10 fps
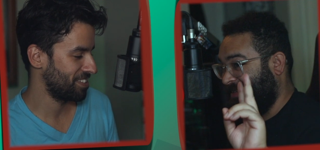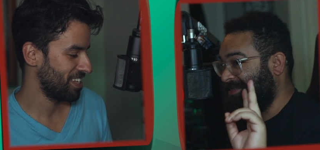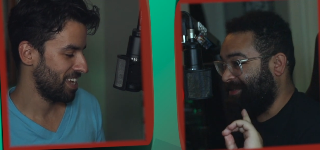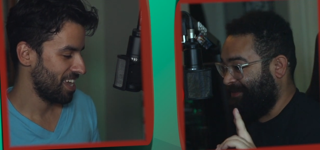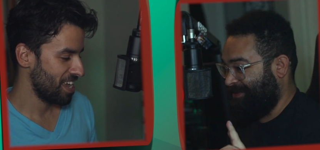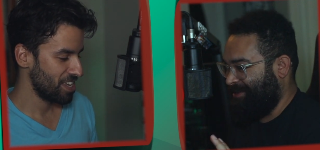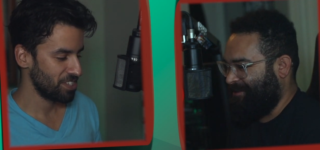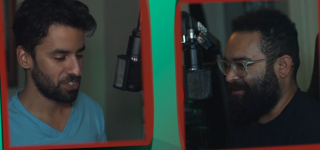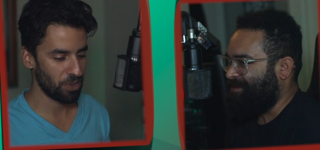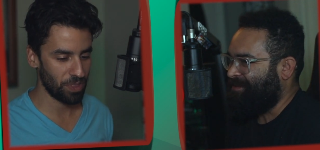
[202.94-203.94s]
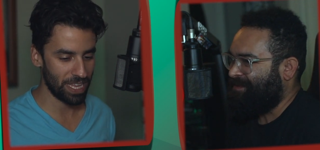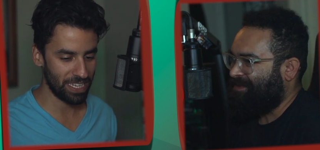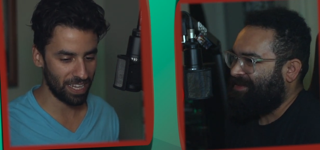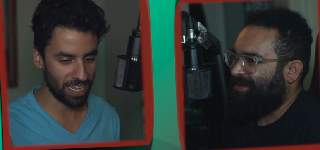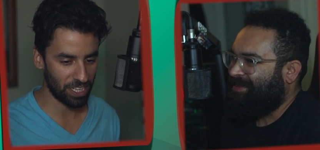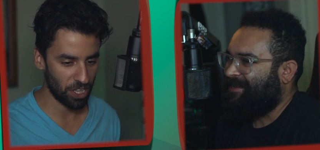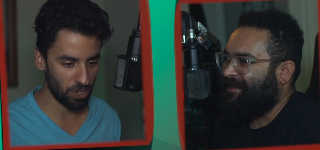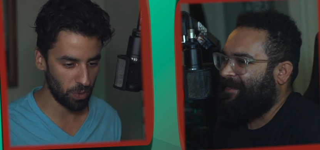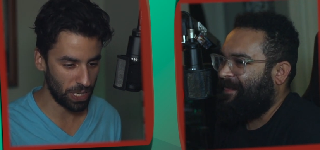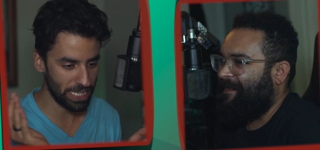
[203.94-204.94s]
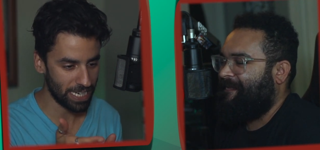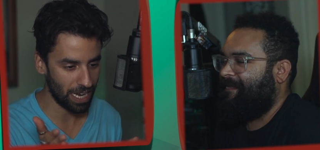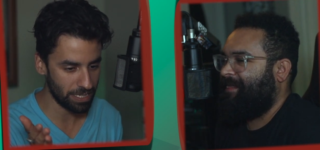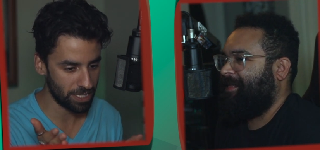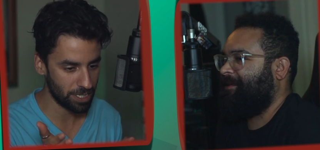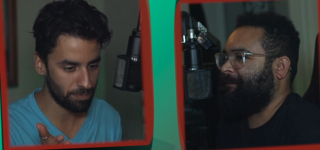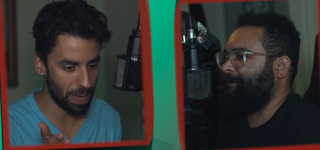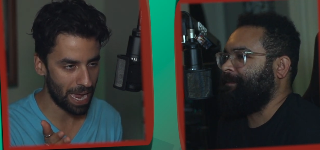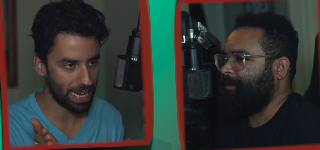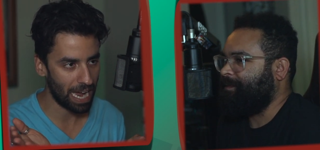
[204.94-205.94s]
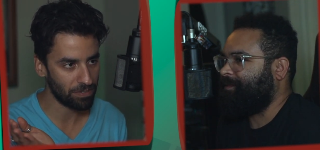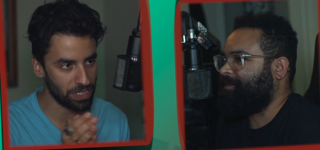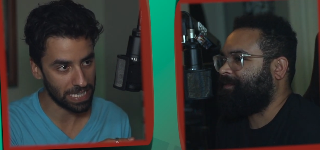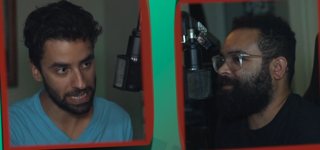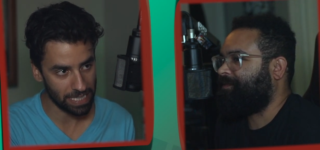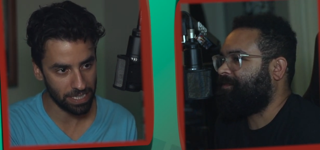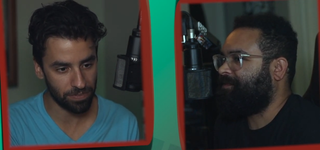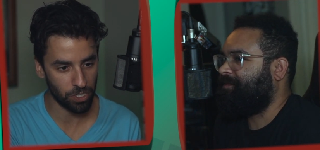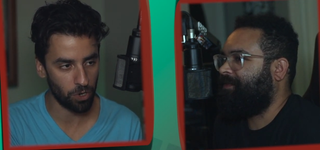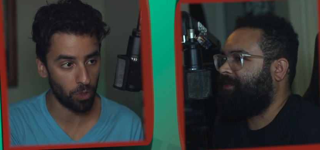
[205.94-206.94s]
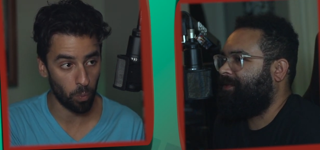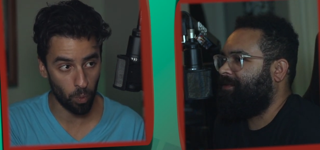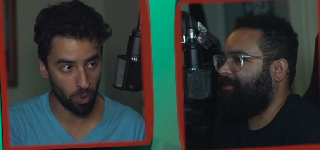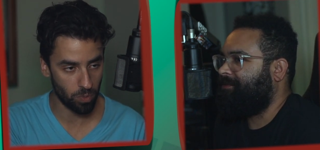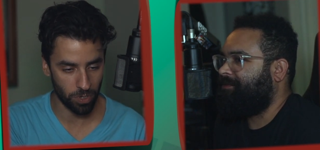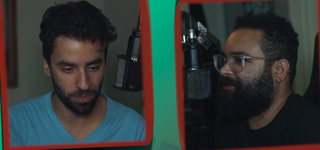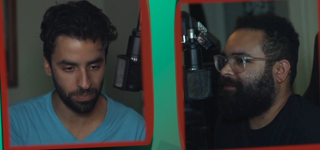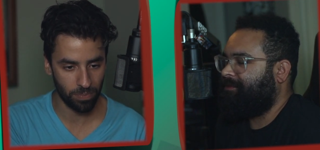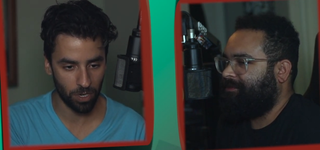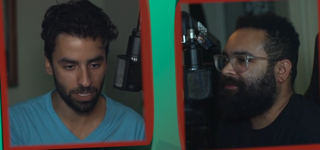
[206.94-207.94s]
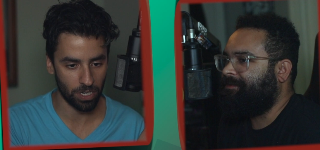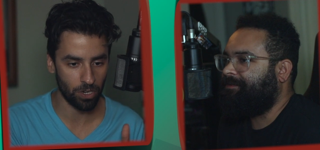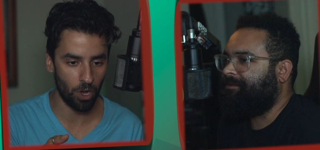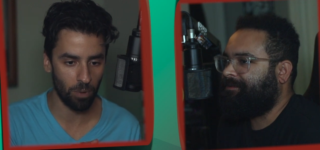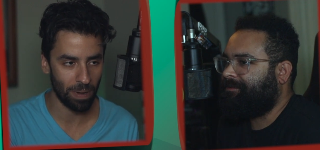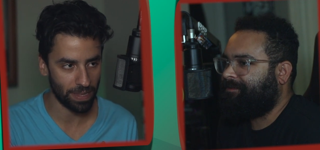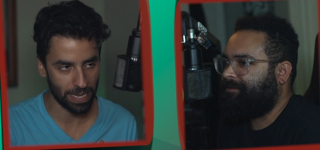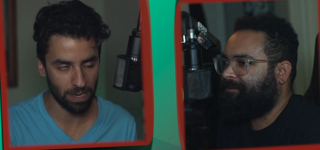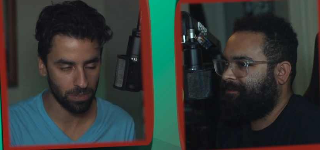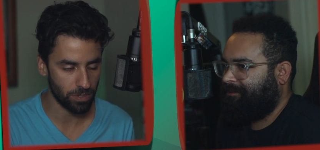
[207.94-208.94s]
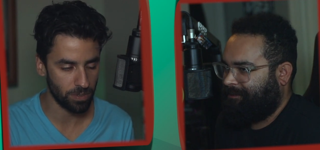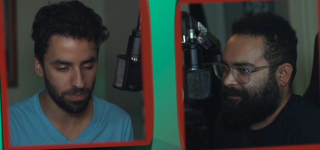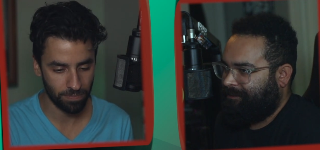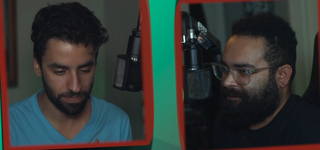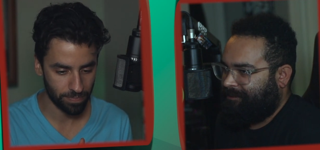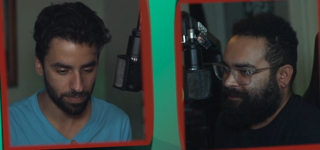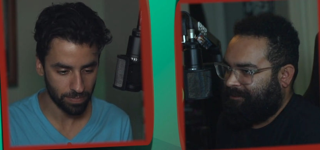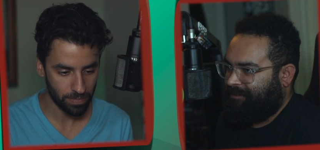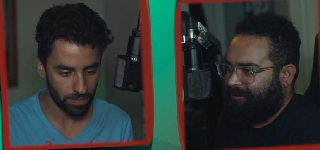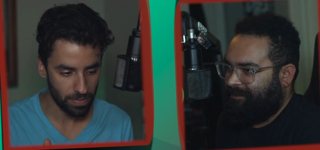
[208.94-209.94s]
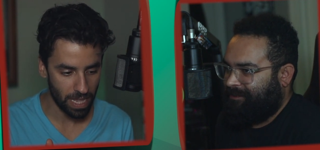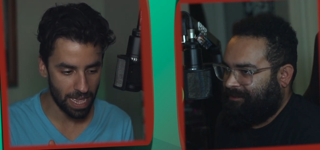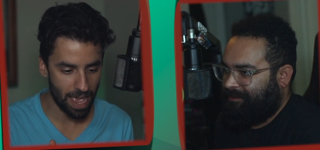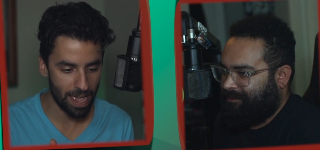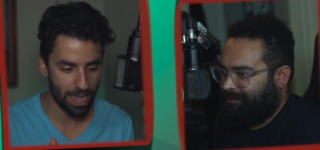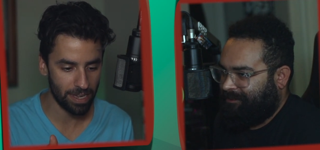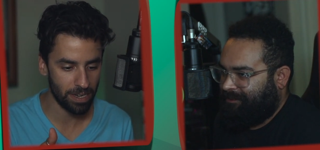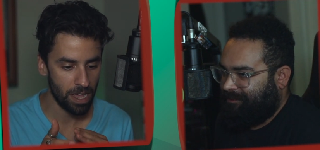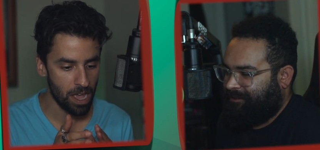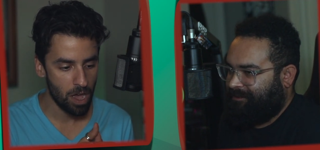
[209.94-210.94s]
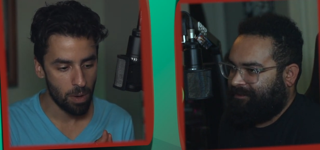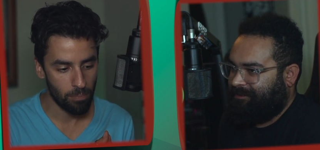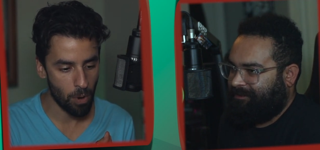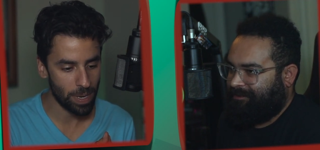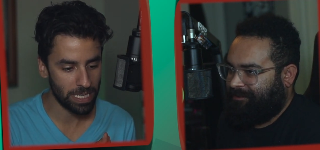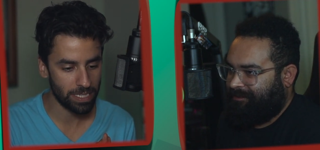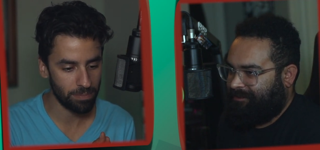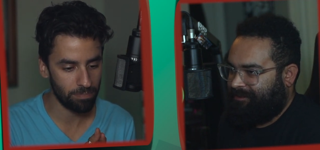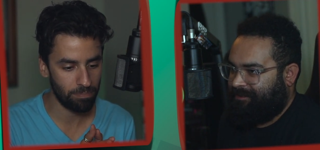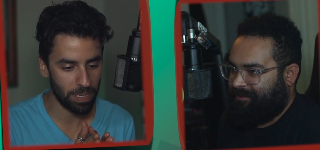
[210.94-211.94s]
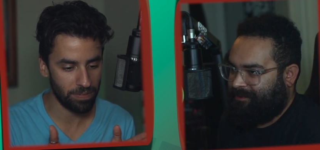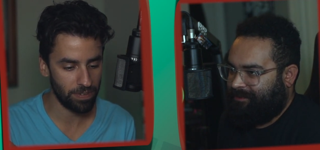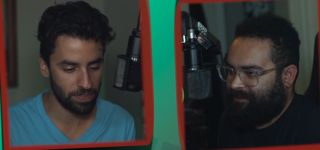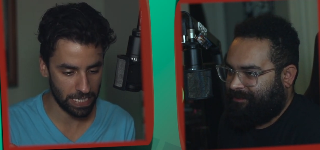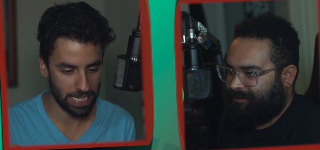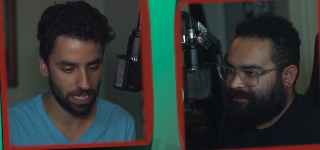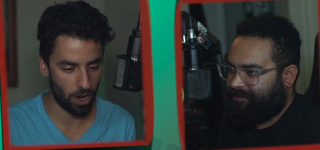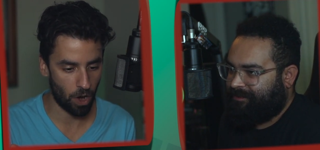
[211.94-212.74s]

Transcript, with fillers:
Speaker 1: You're two for two. so then, like, Loki ties Liz back after they leave to go to the war room because they're mm-hmm. called by the council. And Mobius and B 15